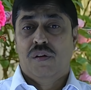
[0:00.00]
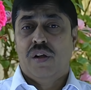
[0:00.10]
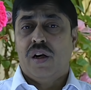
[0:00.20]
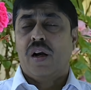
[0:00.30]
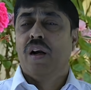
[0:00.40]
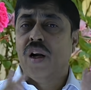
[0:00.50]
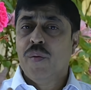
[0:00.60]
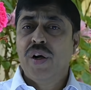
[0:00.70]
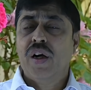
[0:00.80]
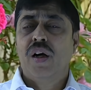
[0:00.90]
There are
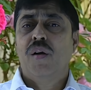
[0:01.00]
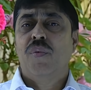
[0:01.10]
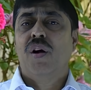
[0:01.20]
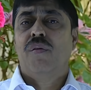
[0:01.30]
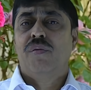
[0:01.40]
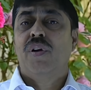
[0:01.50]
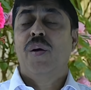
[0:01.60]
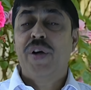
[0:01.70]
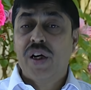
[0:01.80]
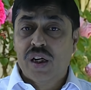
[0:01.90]

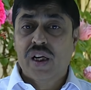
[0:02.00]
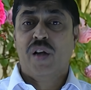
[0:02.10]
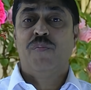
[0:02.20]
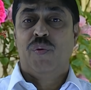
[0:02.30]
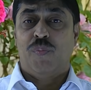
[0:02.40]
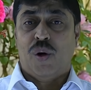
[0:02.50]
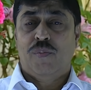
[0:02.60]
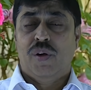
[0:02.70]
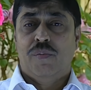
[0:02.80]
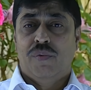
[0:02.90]
limited type of
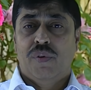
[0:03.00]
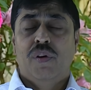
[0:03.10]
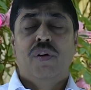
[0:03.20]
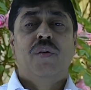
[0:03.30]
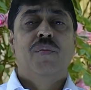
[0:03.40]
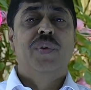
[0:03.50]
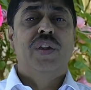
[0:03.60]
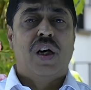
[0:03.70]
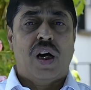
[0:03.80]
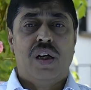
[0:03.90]
problems
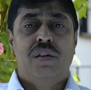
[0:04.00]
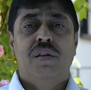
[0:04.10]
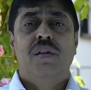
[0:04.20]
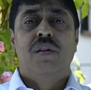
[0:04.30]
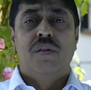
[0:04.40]
which are asked